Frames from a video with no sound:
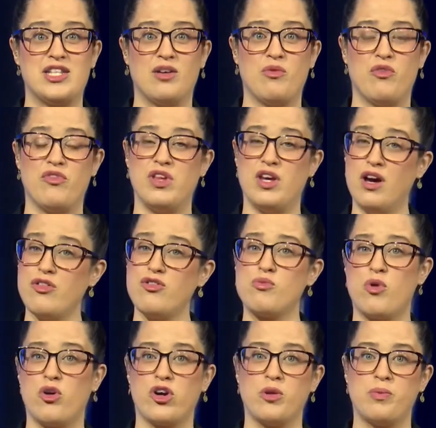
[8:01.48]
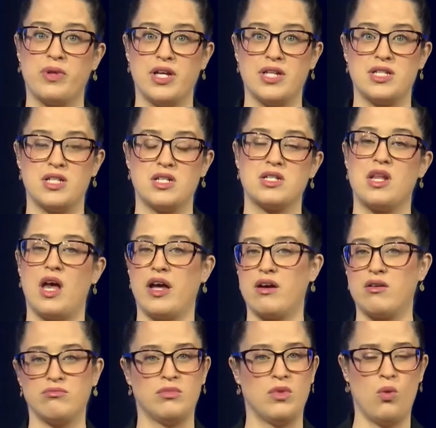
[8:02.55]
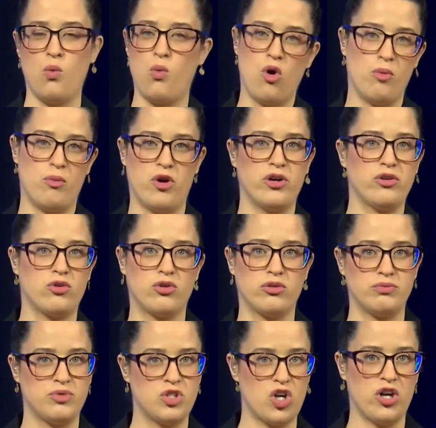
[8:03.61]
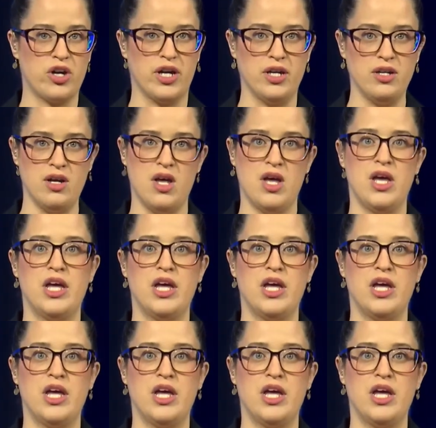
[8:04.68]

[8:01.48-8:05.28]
some of the other marketplaces like Walmart or Target